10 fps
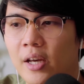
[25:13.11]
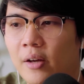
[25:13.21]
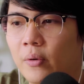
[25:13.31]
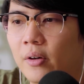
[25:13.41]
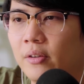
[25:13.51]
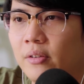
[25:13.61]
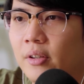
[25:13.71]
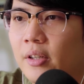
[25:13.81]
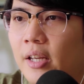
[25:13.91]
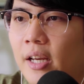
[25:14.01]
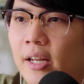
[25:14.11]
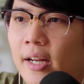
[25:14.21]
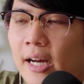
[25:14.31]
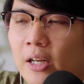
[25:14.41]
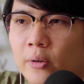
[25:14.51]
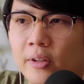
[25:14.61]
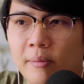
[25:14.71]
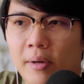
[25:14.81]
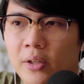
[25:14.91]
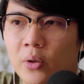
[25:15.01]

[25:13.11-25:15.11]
that was the day that I looked at my